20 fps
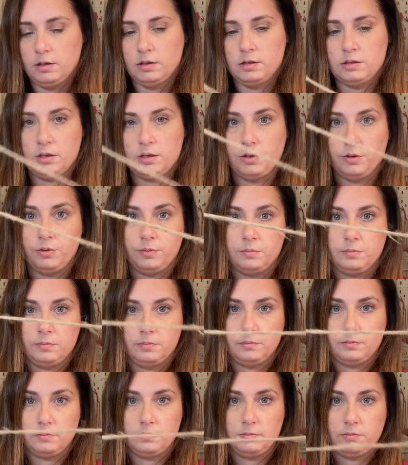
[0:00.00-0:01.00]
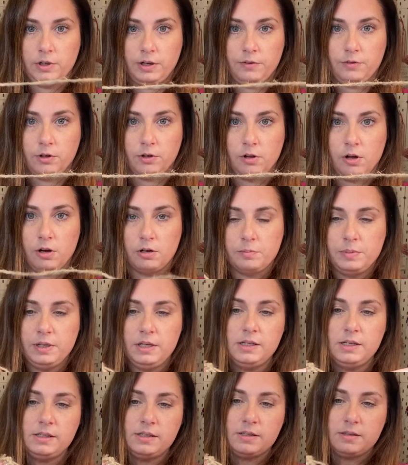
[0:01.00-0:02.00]
So we have our long
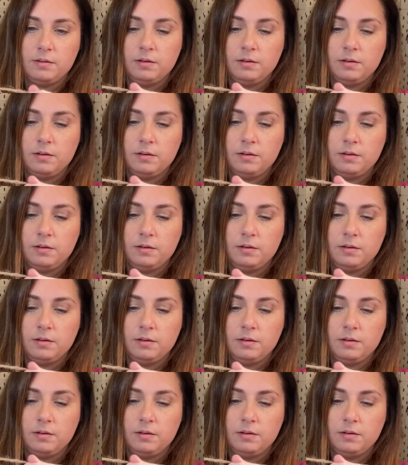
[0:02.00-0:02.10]
piece.